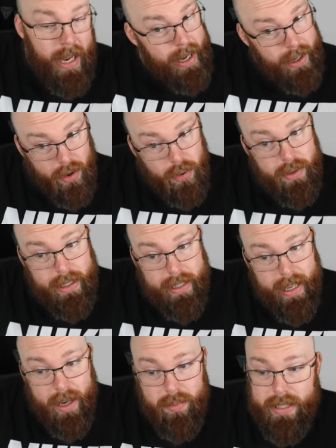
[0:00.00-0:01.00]
including
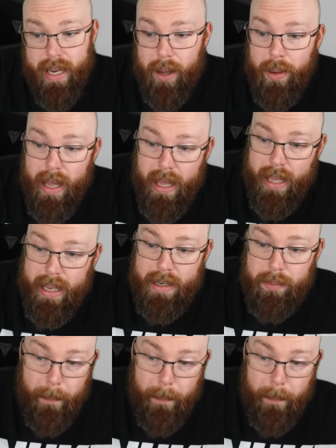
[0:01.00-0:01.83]
GameStop and